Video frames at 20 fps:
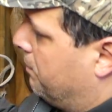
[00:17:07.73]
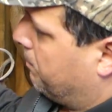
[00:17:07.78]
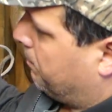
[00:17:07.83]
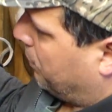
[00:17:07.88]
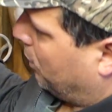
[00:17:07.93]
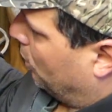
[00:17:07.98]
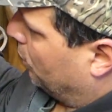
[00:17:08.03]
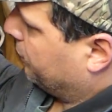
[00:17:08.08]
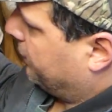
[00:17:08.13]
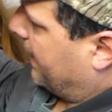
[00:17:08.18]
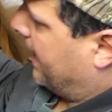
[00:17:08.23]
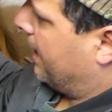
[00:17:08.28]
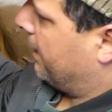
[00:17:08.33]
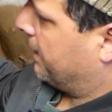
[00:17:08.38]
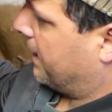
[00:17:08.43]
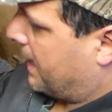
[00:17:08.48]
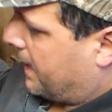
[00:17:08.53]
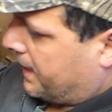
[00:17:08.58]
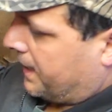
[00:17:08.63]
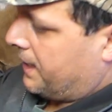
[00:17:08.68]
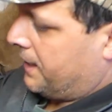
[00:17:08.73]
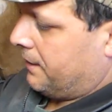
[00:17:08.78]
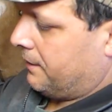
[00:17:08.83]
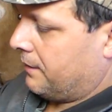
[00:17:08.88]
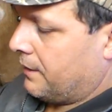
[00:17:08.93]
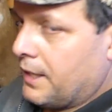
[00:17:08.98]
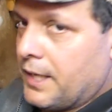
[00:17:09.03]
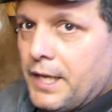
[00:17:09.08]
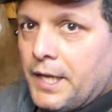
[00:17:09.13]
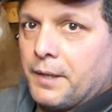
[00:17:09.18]
pull down on it,
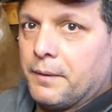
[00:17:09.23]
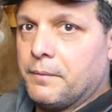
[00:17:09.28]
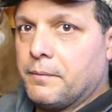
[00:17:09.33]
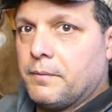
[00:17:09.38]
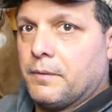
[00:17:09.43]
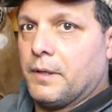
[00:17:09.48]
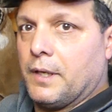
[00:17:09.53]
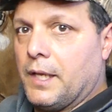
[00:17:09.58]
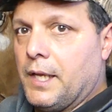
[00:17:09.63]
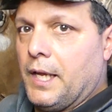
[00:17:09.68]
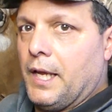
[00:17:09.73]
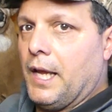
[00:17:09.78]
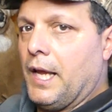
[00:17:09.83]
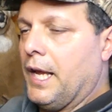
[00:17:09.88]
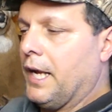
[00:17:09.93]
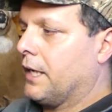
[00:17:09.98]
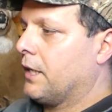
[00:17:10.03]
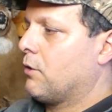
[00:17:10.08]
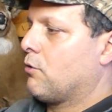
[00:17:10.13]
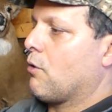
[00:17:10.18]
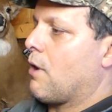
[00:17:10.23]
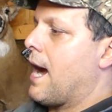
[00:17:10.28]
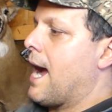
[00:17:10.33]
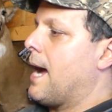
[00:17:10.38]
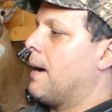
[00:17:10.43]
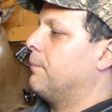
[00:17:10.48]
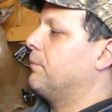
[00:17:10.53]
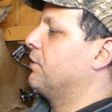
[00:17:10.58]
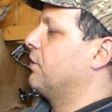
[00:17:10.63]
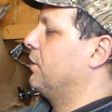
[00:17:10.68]
it
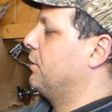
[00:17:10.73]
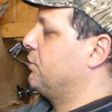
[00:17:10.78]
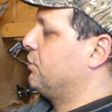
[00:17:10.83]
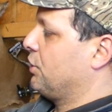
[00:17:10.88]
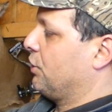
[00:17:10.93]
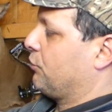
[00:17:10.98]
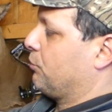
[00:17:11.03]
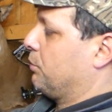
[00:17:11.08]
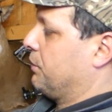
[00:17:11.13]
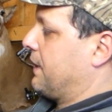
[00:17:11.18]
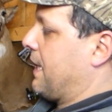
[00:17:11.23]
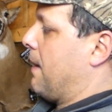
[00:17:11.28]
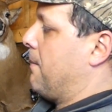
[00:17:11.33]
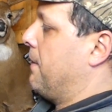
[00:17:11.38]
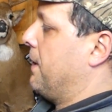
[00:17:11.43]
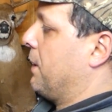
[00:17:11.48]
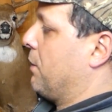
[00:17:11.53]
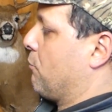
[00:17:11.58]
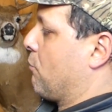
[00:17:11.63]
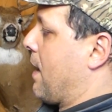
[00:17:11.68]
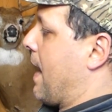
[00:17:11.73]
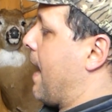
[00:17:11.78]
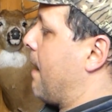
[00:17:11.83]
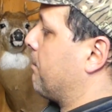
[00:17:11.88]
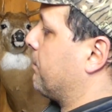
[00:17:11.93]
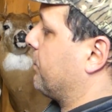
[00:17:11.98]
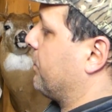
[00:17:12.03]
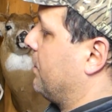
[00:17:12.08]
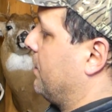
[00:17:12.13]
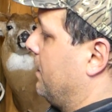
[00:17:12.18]
grabs just with that many
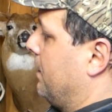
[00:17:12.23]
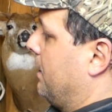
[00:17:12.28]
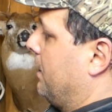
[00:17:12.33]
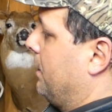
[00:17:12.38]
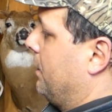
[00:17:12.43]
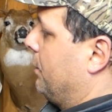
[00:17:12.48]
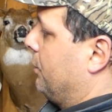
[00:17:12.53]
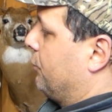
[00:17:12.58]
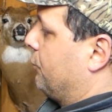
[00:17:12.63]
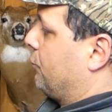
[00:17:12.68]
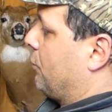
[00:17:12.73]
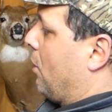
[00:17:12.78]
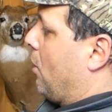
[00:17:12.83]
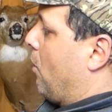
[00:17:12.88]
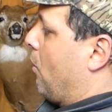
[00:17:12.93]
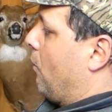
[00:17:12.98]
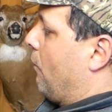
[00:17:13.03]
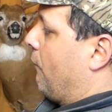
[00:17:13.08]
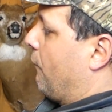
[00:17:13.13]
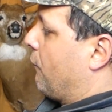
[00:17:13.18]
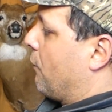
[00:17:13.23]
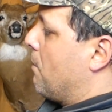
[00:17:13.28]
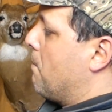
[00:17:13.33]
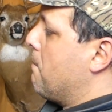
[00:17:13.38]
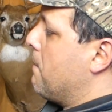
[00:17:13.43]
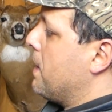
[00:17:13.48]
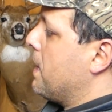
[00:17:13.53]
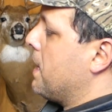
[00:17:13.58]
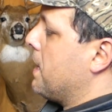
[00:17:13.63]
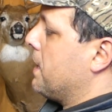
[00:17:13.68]
wraps. So for
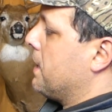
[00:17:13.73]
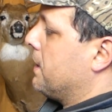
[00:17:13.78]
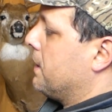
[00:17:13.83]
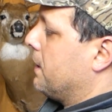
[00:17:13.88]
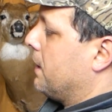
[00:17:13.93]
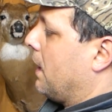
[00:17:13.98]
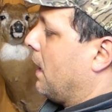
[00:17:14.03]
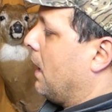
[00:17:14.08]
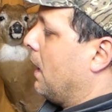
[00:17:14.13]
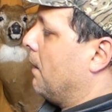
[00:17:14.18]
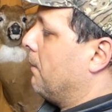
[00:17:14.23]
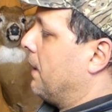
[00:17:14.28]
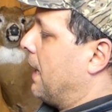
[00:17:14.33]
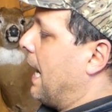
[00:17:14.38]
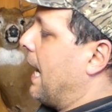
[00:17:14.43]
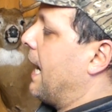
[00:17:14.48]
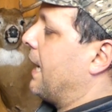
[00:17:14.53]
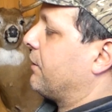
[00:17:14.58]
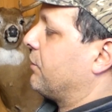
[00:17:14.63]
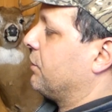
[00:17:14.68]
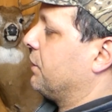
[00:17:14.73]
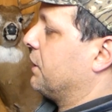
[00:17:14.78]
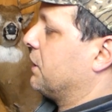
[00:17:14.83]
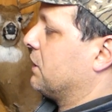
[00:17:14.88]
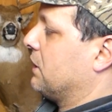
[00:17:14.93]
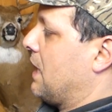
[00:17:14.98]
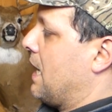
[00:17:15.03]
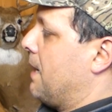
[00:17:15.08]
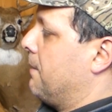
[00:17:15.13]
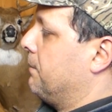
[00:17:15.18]
me, I actually
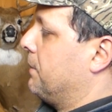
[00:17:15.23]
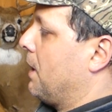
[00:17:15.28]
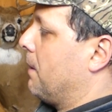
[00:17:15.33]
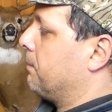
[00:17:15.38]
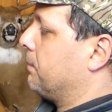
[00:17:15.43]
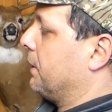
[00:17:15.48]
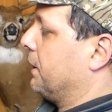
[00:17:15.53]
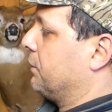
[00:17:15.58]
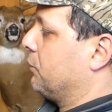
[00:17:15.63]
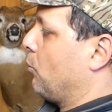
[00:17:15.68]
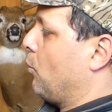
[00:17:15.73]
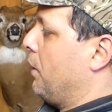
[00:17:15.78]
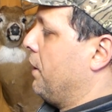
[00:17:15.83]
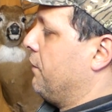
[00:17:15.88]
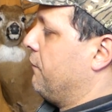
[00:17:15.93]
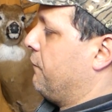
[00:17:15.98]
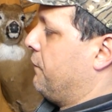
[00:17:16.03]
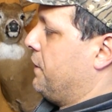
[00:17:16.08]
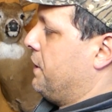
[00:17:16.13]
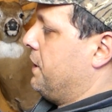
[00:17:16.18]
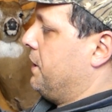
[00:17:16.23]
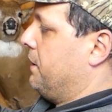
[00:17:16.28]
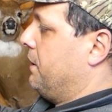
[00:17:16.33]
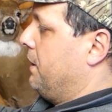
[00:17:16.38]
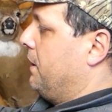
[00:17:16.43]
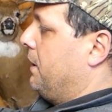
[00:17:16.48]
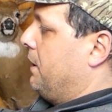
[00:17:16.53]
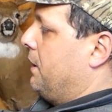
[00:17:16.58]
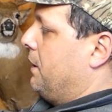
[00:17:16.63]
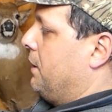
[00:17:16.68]
climbed up like 20 feet
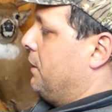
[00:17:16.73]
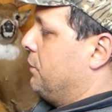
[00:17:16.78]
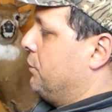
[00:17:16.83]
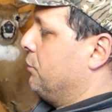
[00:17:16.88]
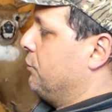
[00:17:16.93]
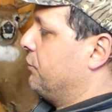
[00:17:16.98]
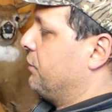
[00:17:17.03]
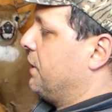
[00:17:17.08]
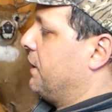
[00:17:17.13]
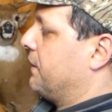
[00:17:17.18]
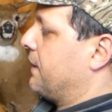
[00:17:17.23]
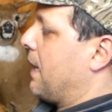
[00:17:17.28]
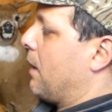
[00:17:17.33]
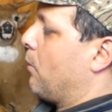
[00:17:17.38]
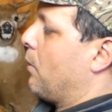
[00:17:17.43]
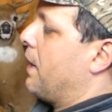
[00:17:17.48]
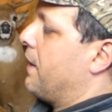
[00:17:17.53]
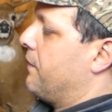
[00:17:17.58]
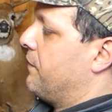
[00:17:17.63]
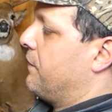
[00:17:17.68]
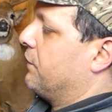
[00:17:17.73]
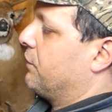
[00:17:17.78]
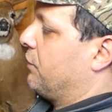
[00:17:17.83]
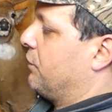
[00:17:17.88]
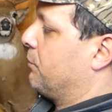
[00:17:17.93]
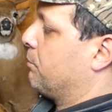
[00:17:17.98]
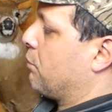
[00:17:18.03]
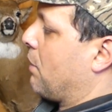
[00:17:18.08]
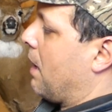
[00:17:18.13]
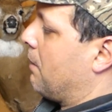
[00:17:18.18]
using it that way. This
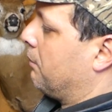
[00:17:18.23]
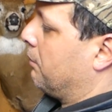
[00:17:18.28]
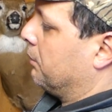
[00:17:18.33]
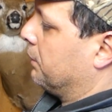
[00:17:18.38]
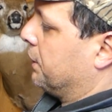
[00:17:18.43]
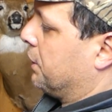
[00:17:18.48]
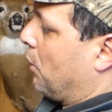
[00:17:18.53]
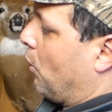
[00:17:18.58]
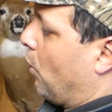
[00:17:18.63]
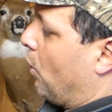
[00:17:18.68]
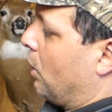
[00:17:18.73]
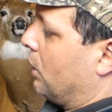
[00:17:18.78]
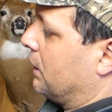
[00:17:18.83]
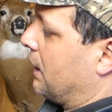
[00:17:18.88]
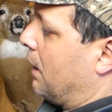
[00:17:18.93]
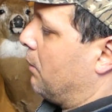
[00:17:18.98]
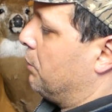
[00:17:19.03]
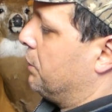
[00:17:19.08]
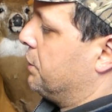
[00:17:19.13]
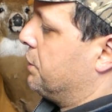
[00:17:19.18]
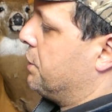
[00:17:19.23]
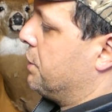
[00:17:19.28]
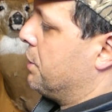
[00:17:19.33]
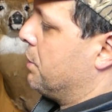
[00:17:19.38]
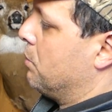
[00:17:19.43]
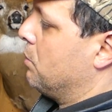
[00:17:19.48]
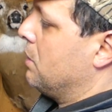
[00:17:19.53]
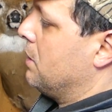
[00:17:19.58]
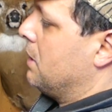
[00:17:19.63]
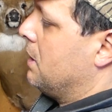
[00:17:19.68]
is probably all I would
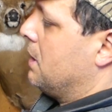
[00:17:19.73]
do.